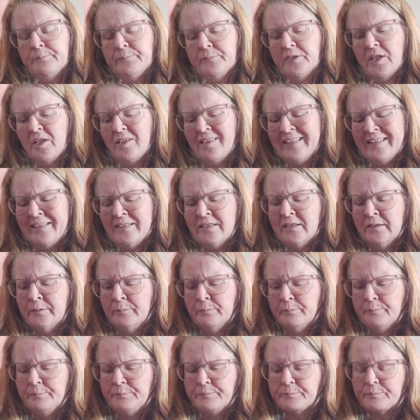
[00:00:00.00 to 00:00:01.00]
not
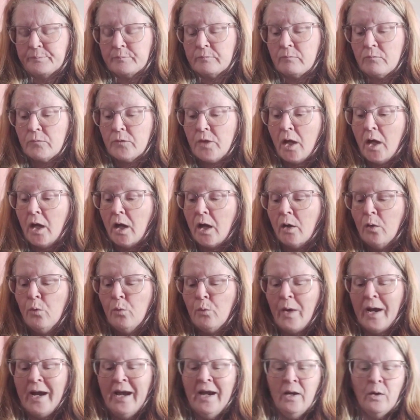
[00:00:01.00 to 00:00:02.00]
linen. Oh,
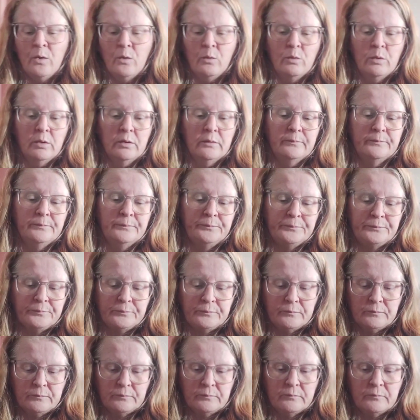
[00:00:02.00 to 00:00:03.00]
wow.
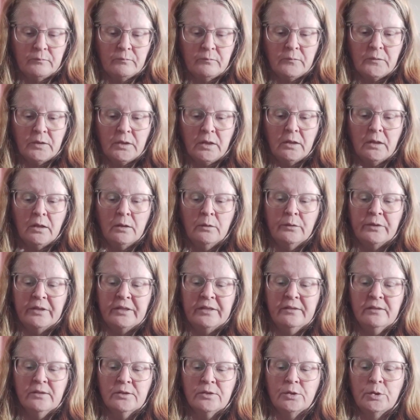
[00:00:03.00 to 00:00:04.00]
Oh,
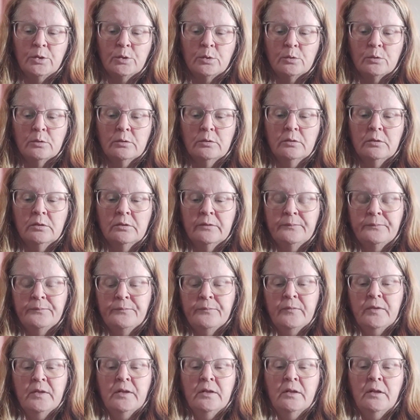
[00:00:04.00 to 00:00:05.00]
these are cool.
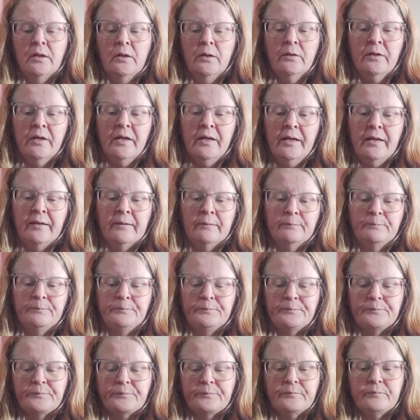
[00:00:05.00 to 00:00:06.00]
Okay.
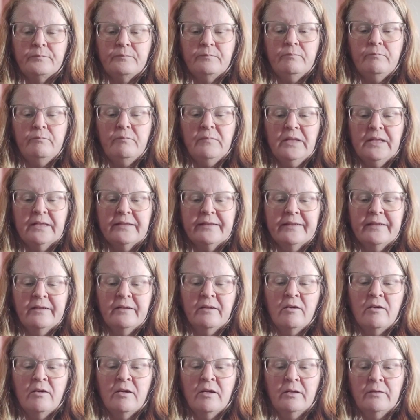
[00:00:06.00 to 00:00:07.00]
There
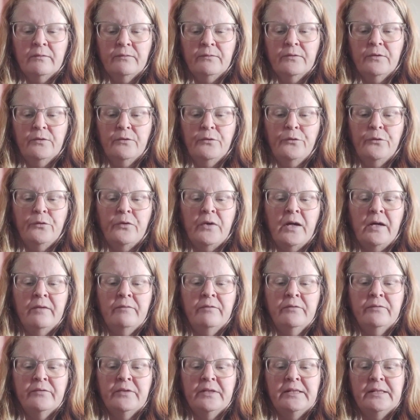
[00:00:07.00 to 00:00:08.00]
are
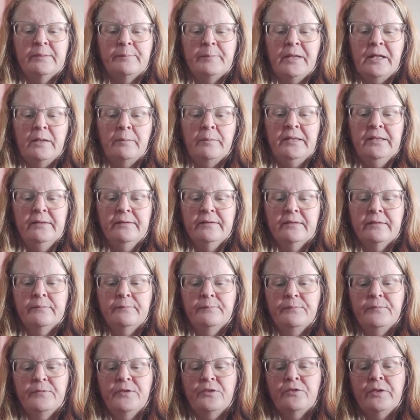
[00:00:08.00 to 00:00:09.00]
5 of these babies.
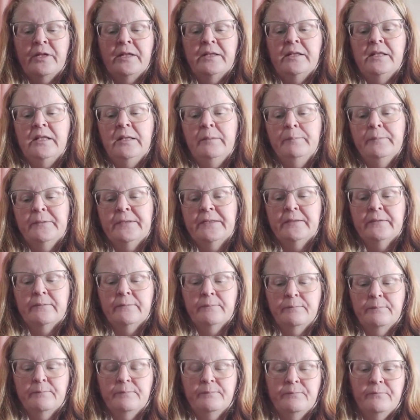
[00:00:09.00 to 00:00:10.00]
Thread keeps,
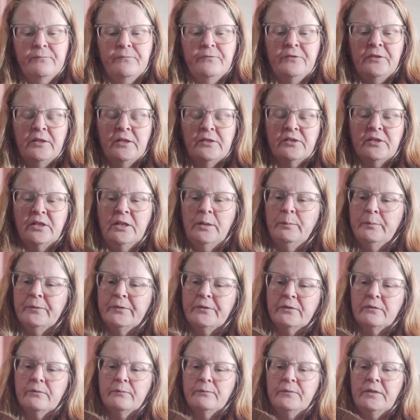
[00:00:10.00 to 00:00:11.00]
floss
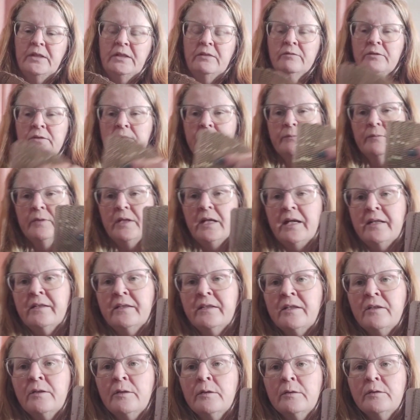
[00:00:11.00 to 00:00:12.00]
keeps even.
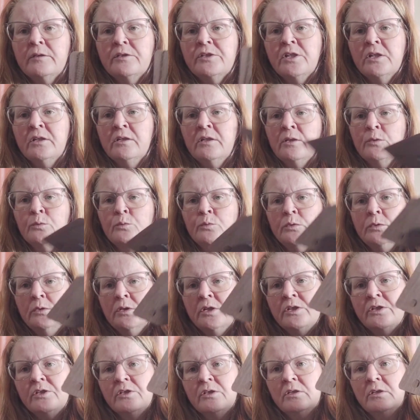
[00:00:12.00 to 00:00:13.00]
And they're done on
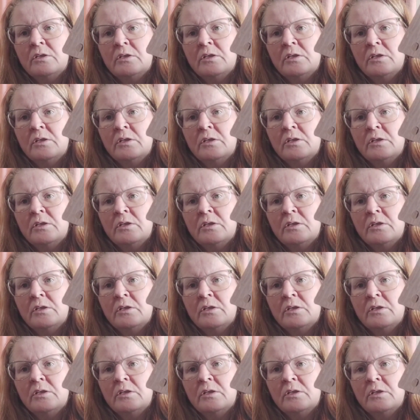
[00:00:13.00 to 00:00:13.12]
wood.